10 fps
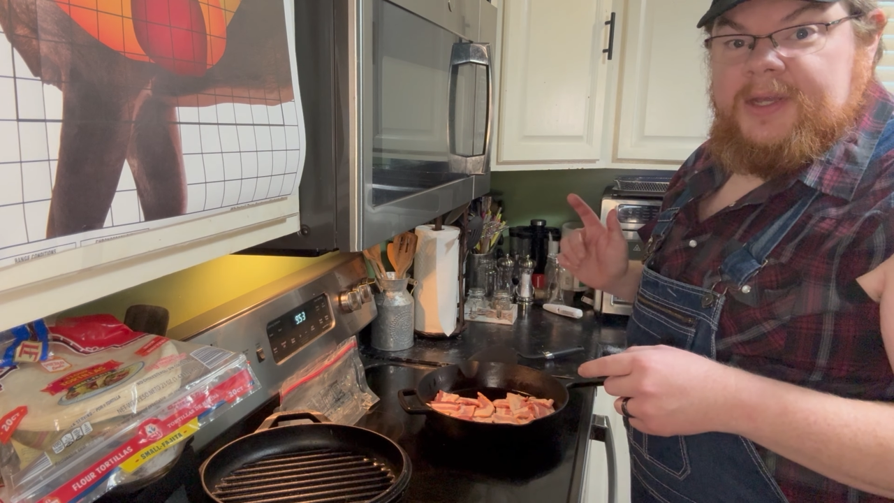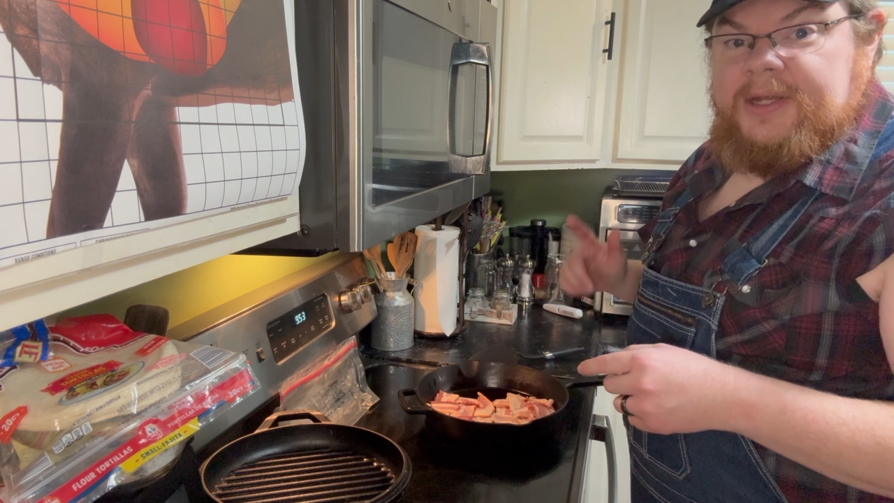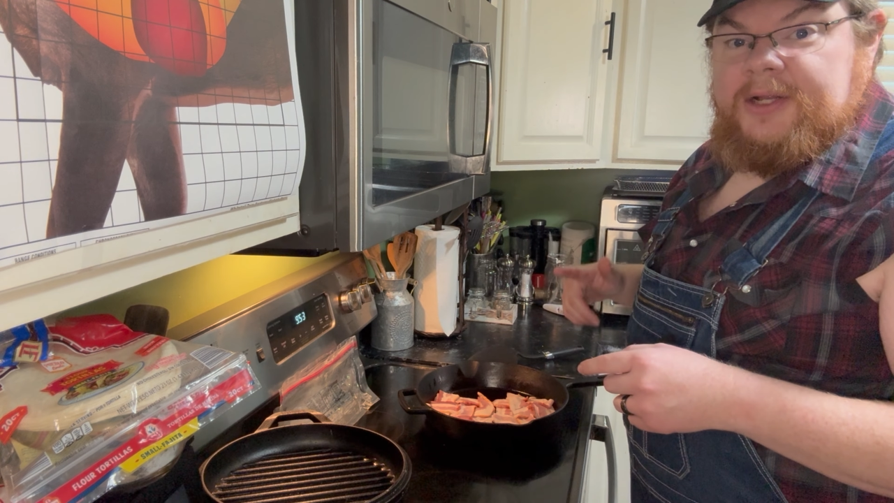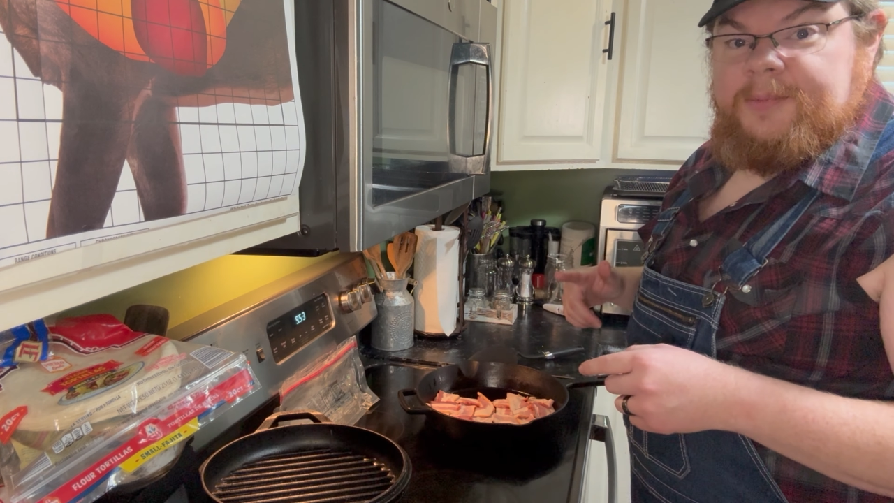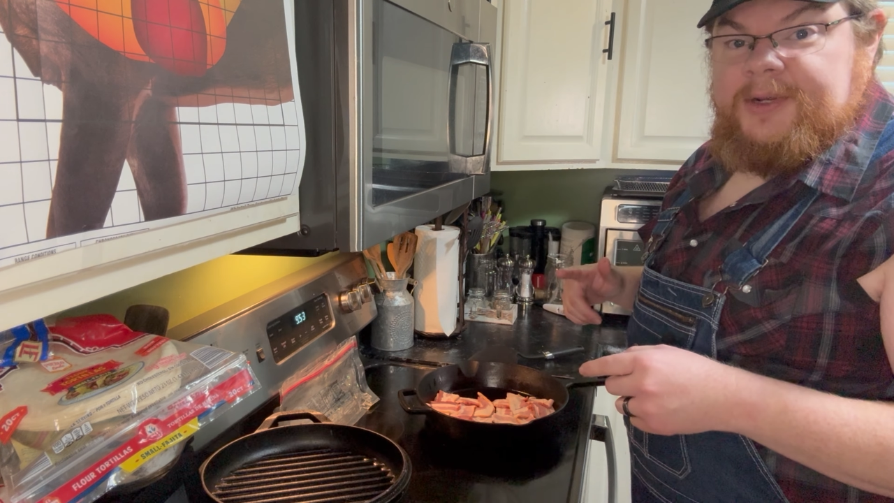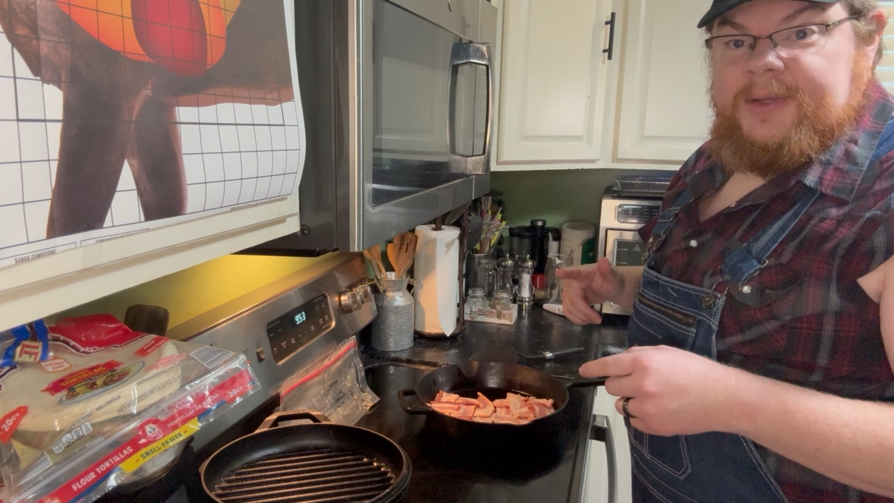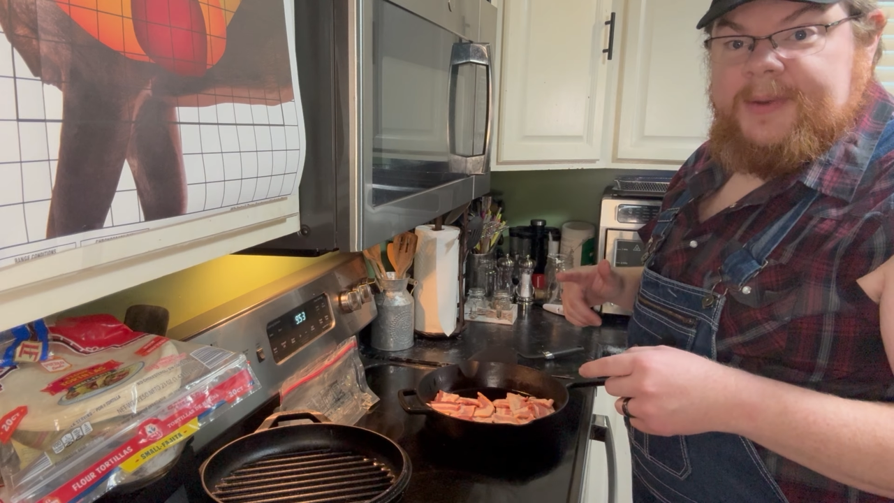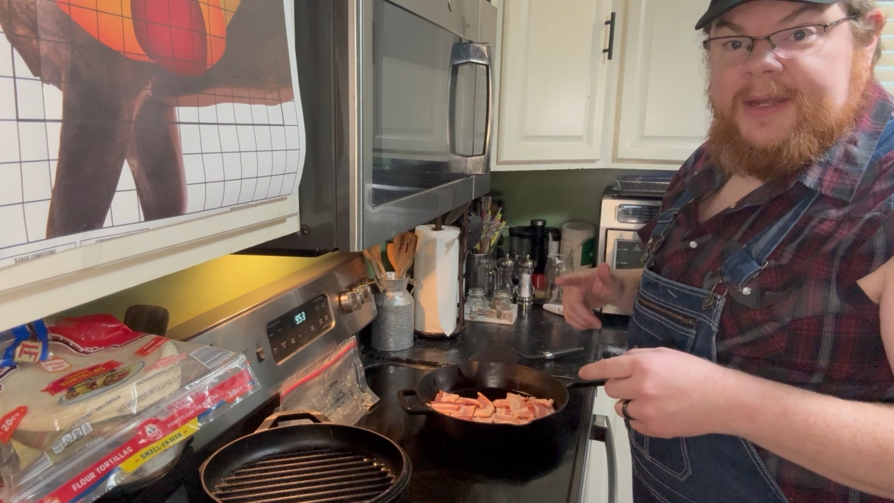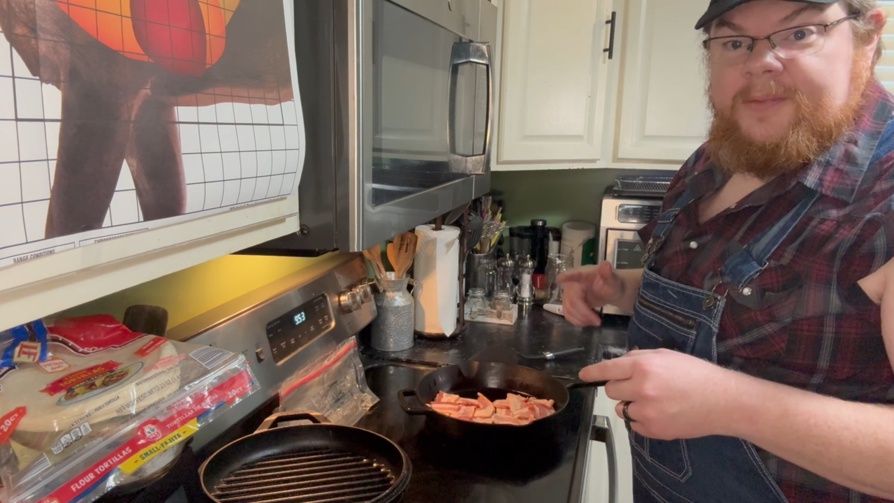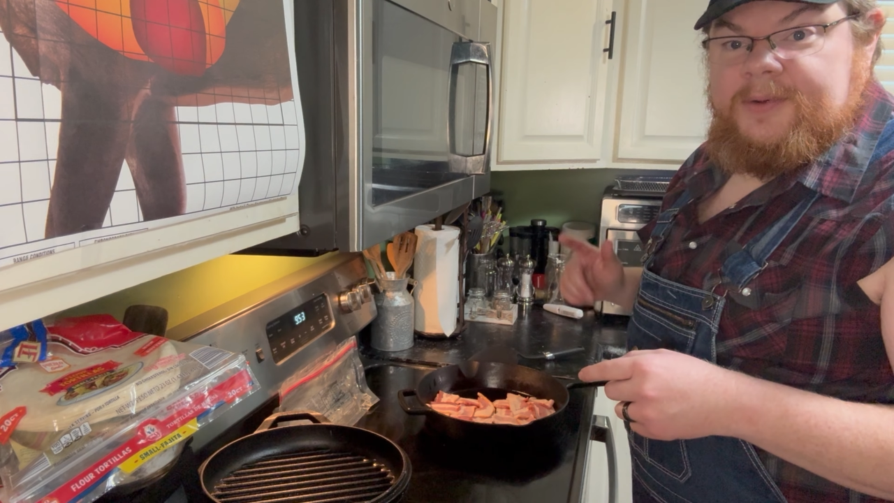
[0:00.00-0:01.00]
and I'll bring it
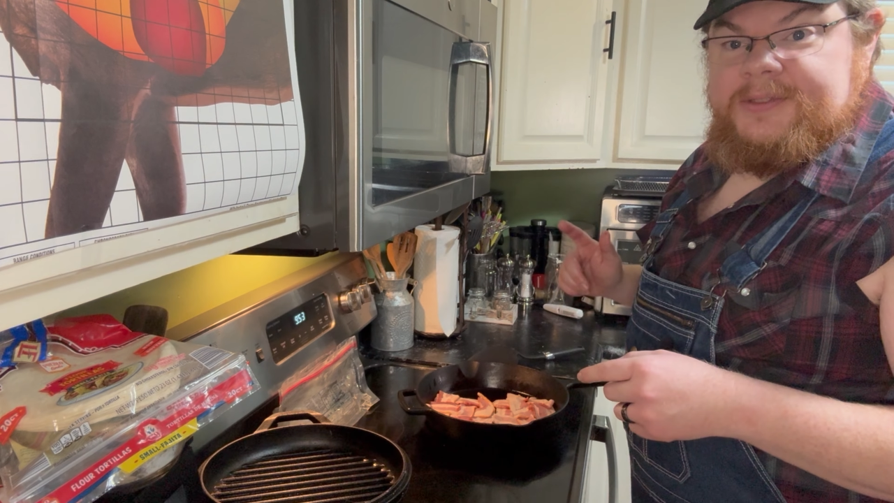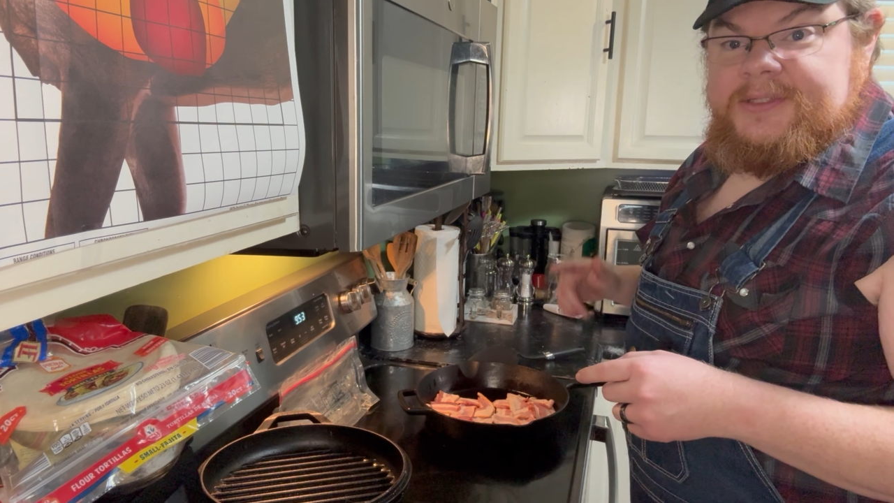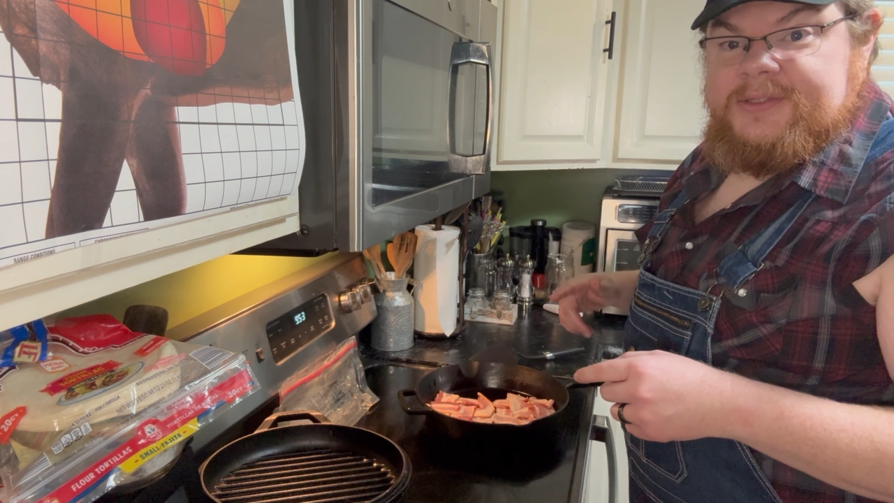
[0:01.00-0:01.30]
back once it